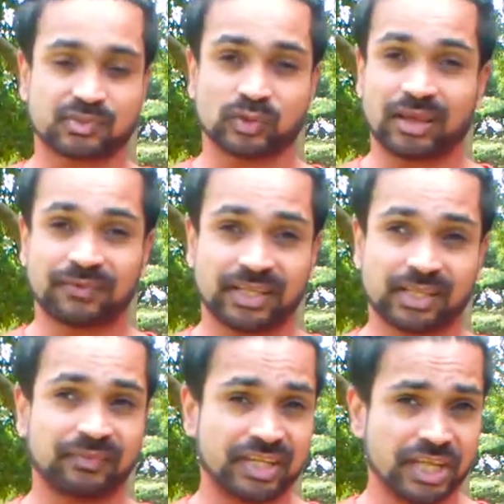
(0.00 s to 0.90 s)
so
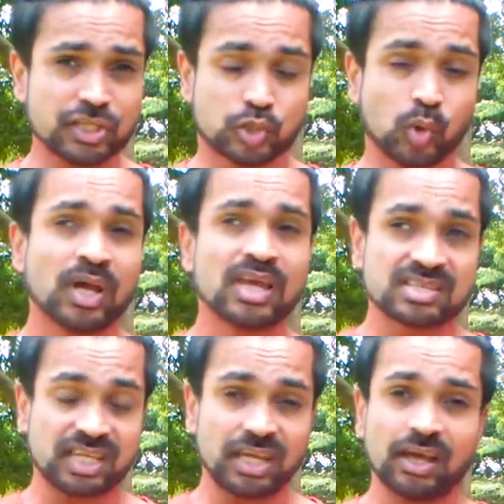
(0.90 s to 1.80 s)
definitely we need to
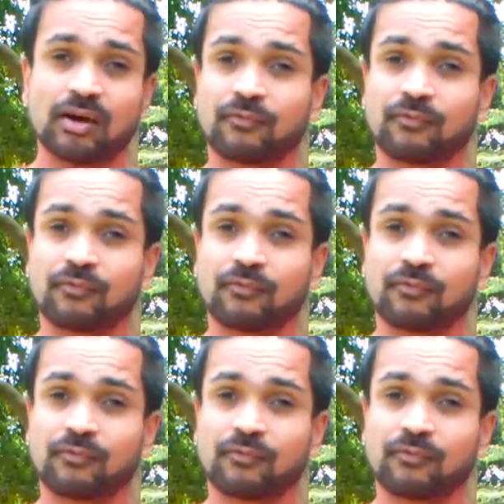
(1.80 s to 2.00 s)
see